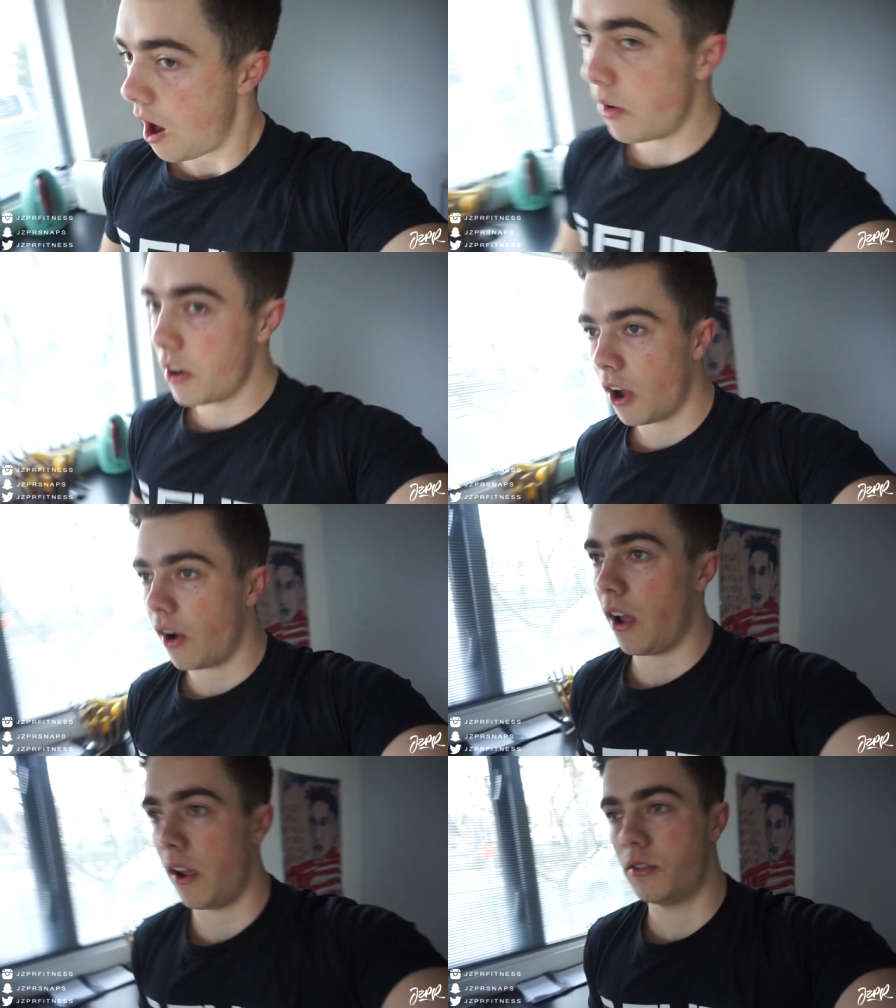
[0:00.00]
And right now
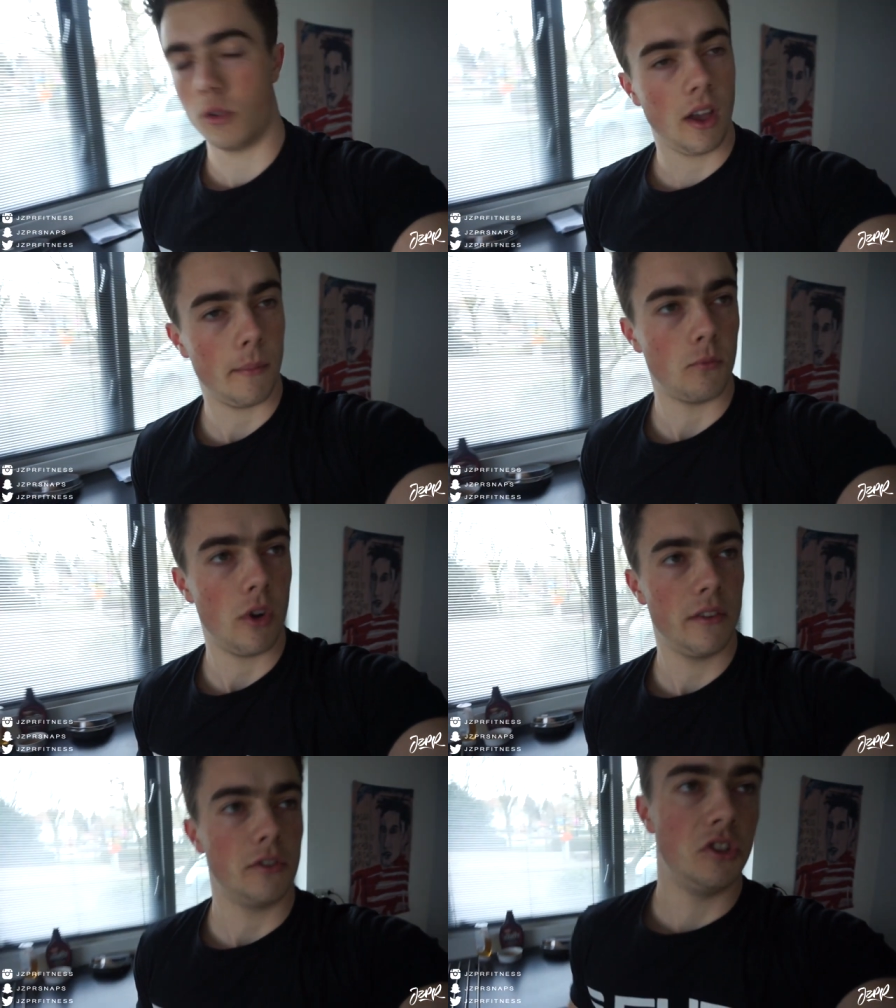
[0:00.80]
I have to get
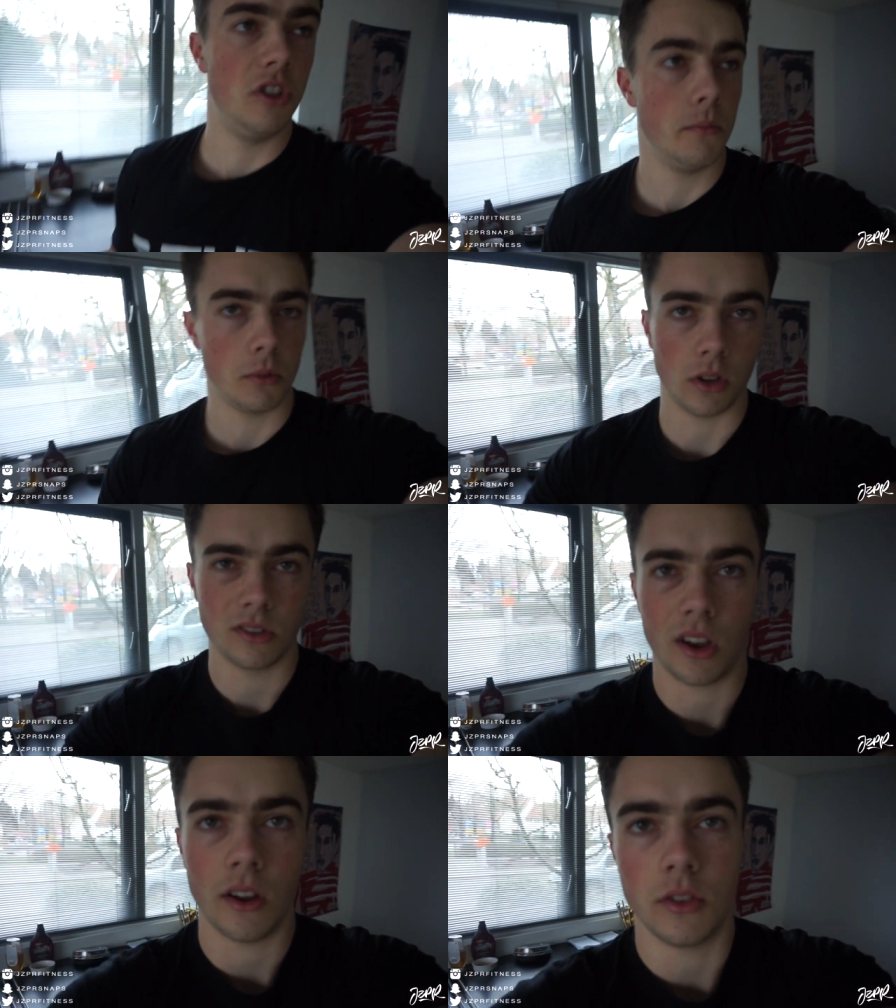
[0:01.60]
ready for the gym
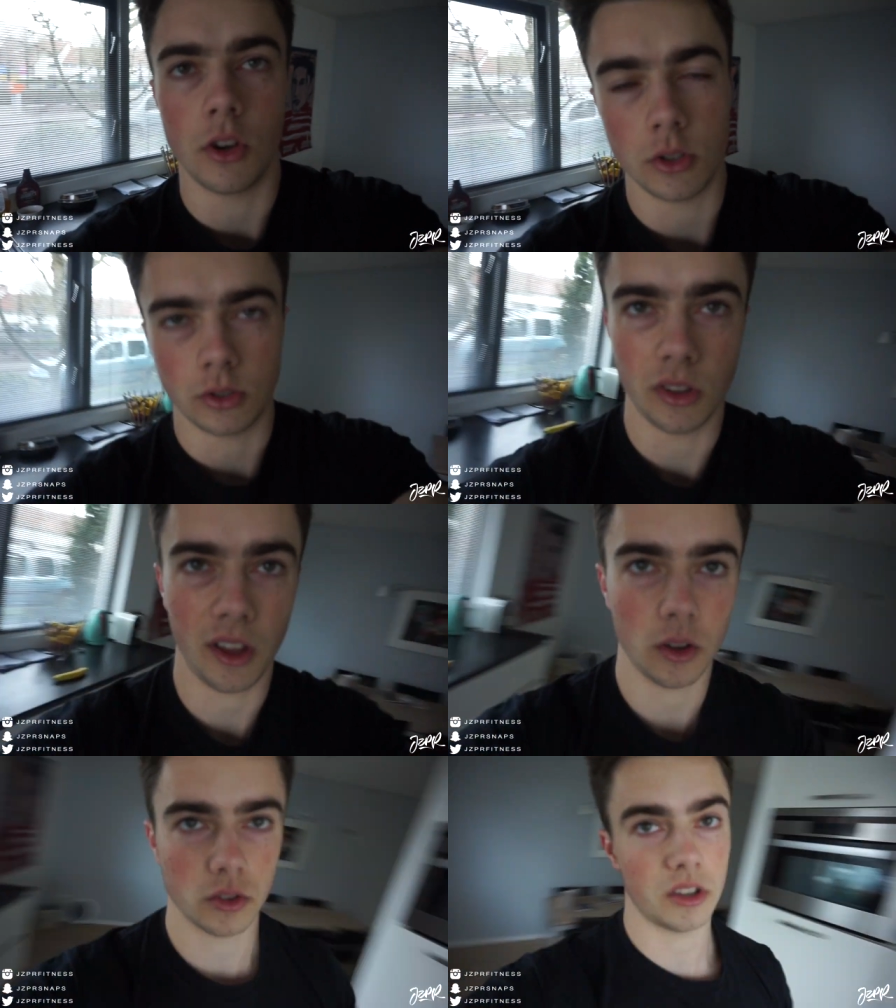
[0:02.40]
because I have to go to
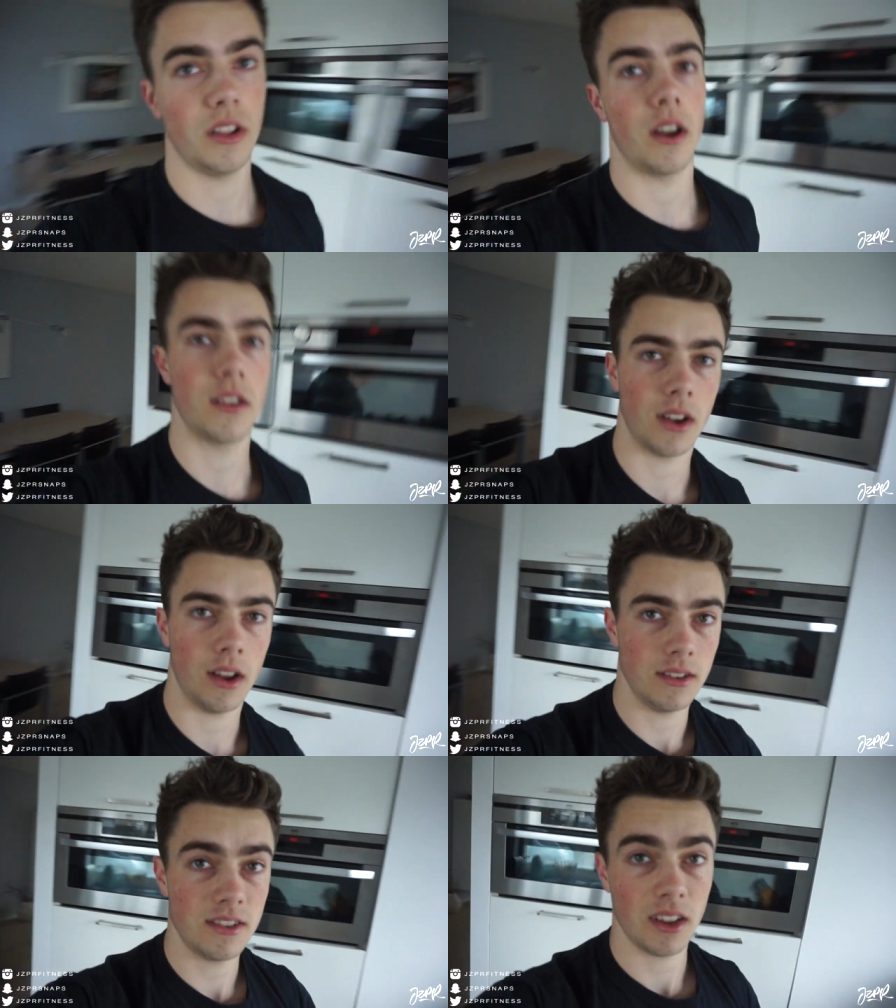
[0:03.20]
Leon's in like
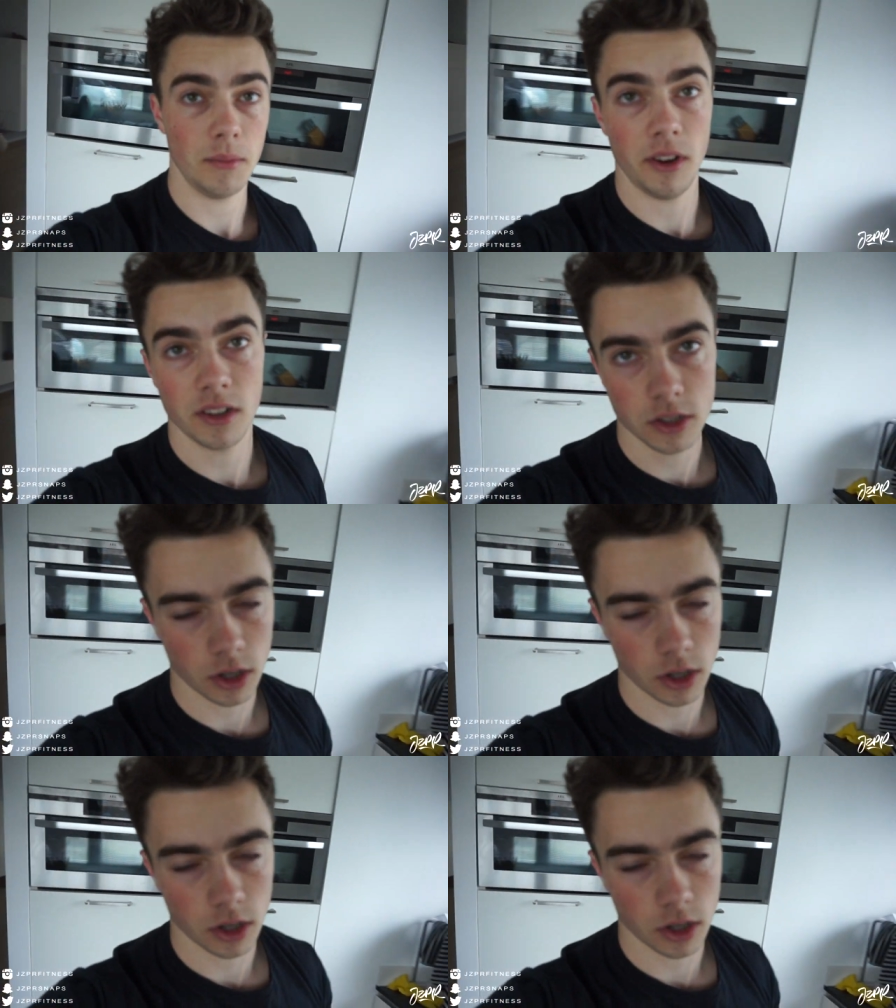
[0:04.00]
10, 10 minutes.